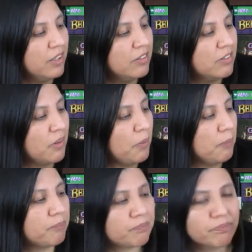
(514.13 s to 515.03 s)

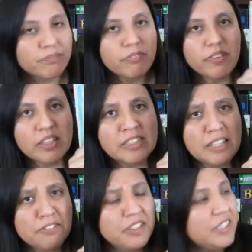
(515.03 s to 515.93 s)
So
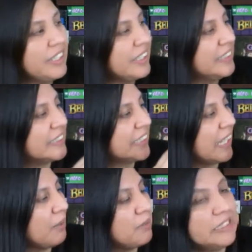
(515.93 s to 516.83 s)
definitely this
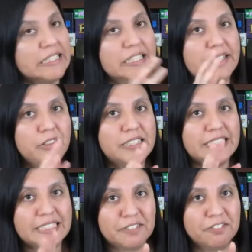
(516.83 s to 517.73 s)
game is a little
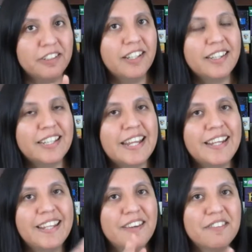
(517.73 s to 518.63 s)
different than
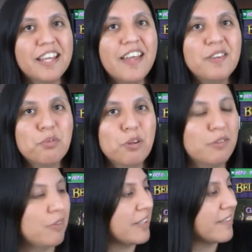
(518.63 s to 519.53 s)
any of the other roll
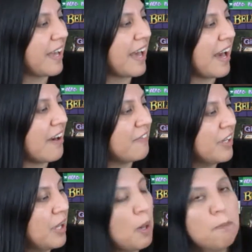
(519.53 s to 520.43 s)
and writes I have,
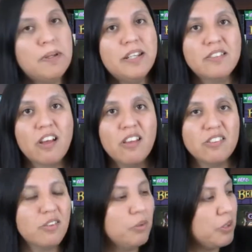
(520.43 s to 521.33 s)
but it's
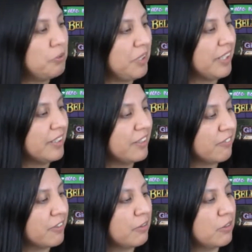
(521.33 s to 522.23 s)
also unique and
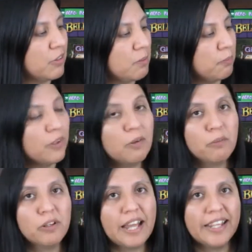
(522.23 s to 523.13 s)
different to the point
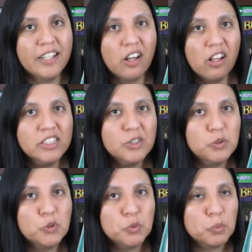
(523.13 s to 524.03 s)
where I can also
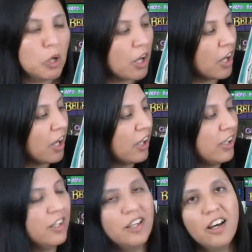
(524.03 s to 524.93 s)
draw
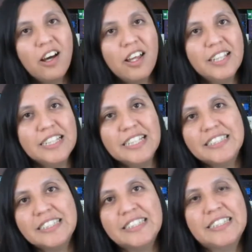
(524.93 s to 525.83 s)
on
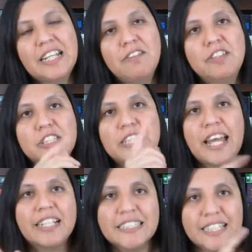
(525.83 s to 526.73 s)
this instead of just
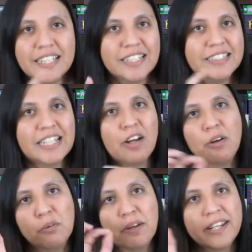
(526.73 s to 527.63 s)
Xing things
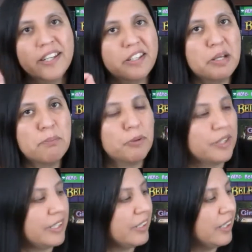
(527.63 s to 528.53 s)
out or writing a number
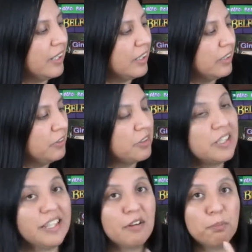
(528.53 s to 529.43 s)
in. You
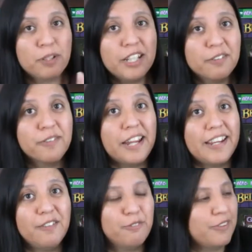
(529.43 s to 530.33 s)
can get pretty
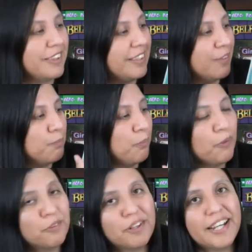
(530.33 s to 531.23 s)
creative with this
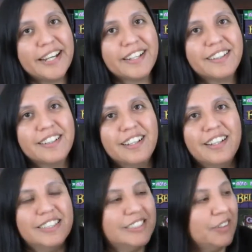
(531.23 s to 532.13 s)
board right here.
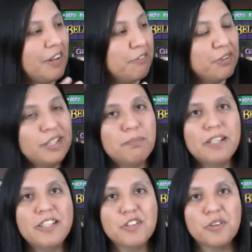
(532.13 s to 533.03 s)
So I've really been
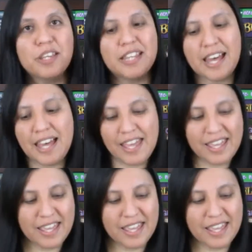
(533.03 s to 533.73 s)
enjoying that.